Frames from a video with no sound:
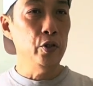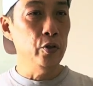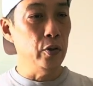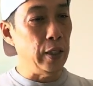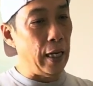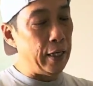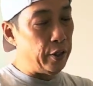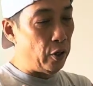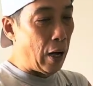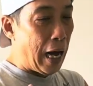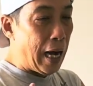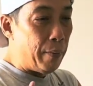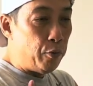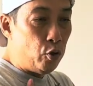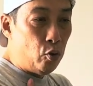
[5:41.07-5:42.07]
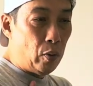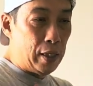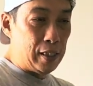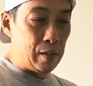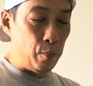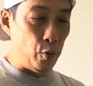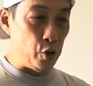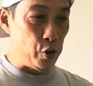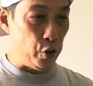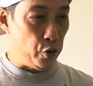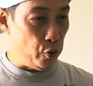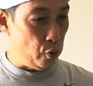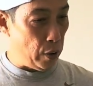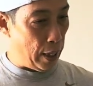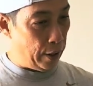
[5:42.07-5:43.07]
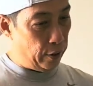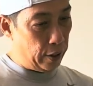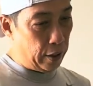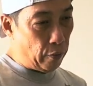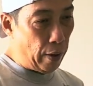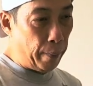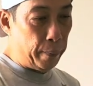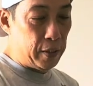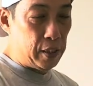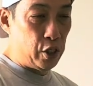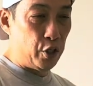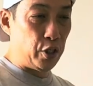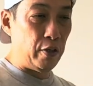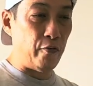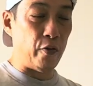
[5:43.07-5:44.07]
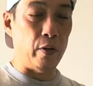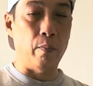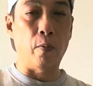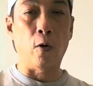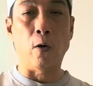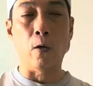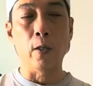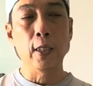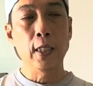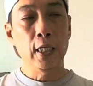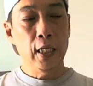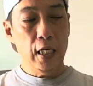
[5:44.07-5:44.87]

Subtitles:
let your arm do what it's supposed to do, and you're in the right position for the ball.